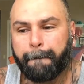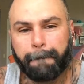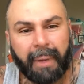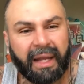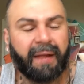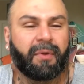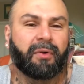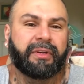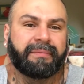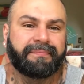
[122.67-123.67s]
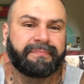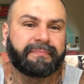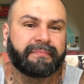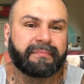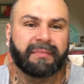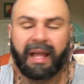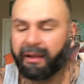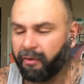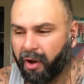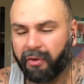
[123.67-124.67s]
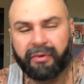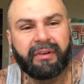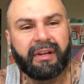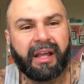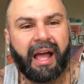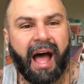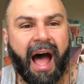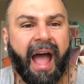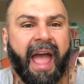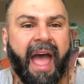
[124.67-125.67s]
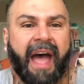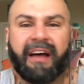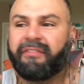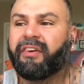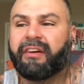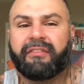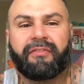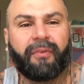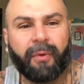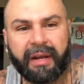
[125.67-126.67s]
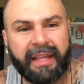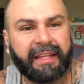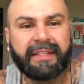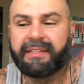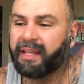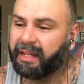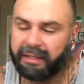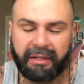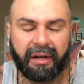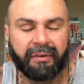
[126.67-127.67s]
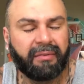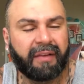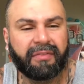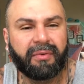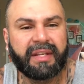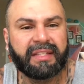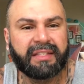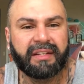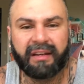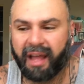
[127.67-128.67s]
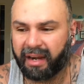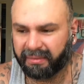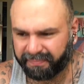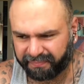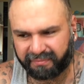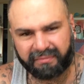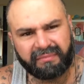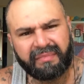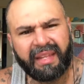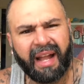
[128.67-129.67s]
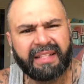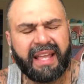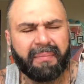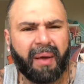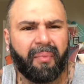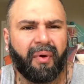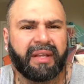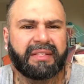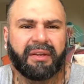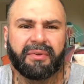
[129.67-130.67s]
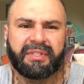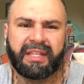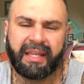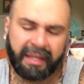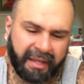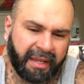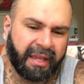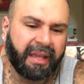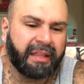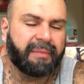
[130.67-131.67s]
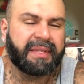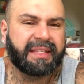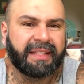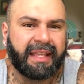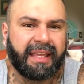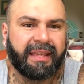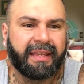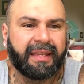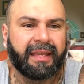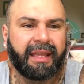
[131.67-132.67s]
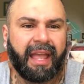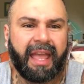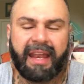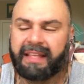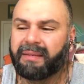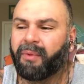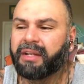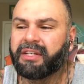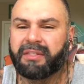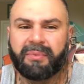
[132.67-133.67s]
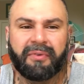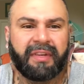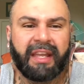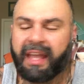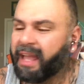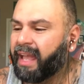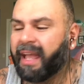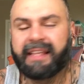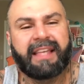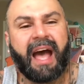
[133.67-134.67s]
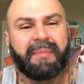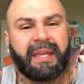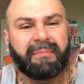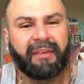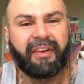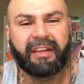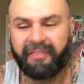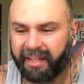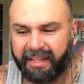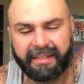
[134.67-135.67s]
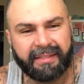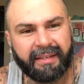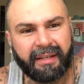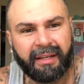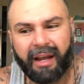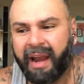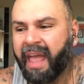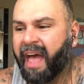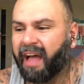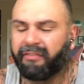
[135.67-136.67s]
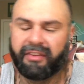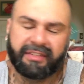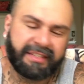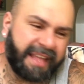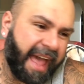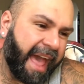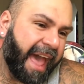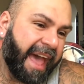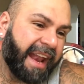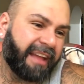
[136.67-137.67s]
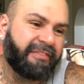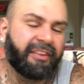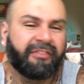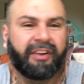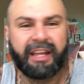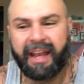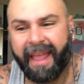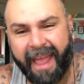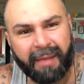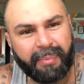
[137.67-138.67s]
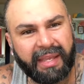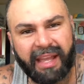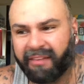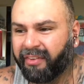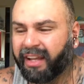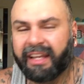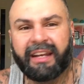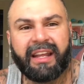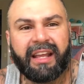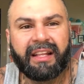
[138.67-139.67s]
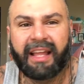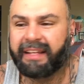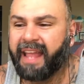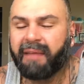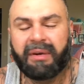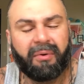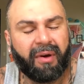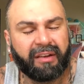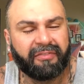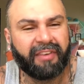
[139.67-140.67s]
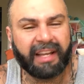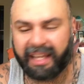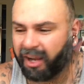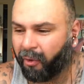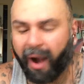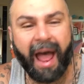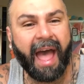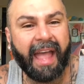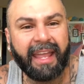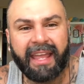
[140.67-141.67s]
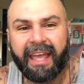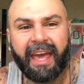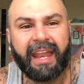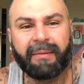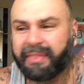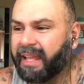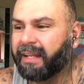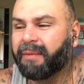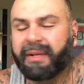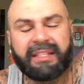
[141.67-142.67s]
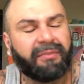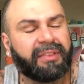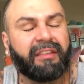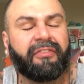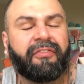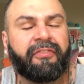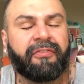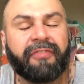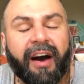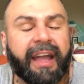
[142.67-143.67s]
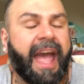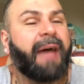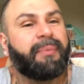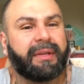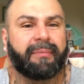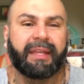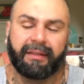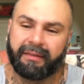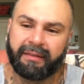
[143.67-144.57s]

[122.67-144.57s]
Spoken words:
But I'm older. I've grown. I have 4 kids and, you know, I have 3 sons and a daughter. I take my boys to go see The Missing Link. And as I'm watching this movie, it's got me in my fucking feelings. I feel sad. I feel fucking happy. I fucking, like, damn near want to fucking cry. And I'm thinking to myself, what the fuck happened to me?